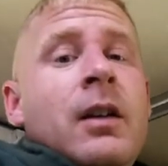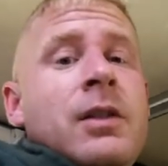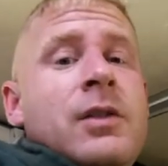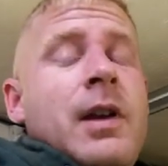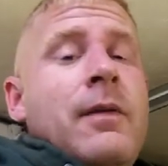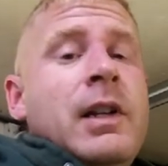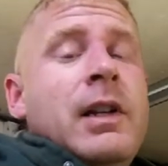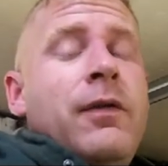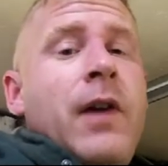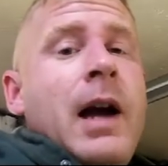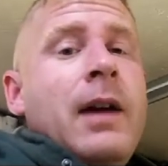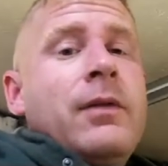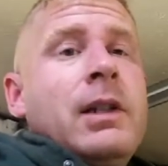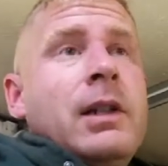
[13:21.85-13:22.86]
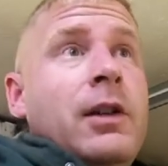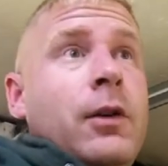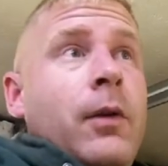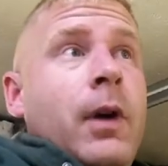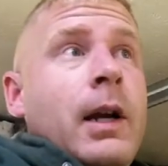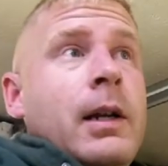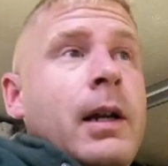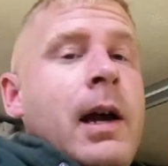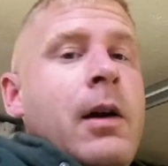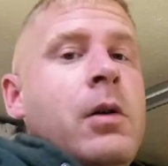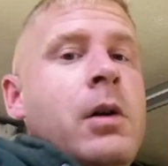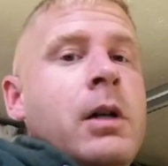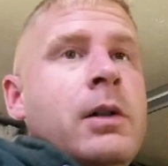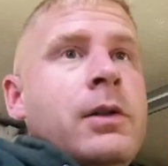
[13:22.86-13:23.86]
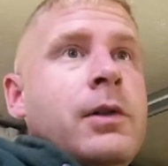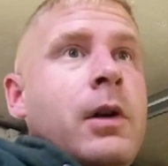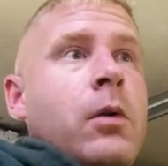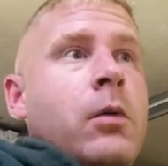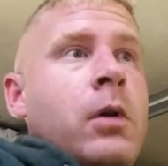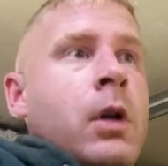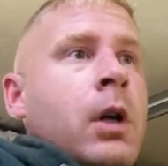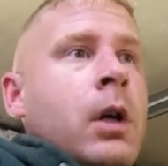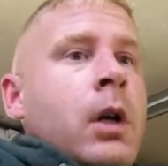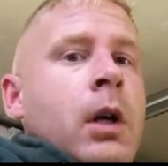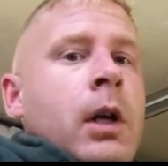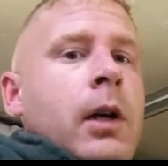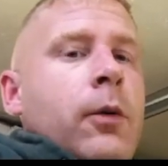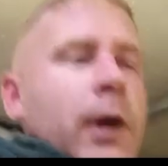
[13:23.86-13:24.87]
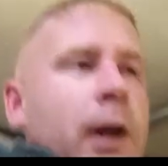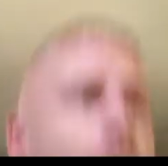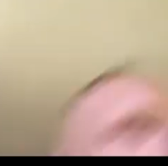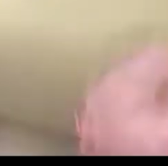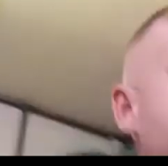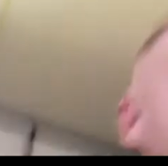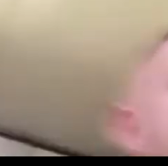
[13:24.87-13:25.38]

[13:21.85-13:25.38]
75 in here right now. So here we go.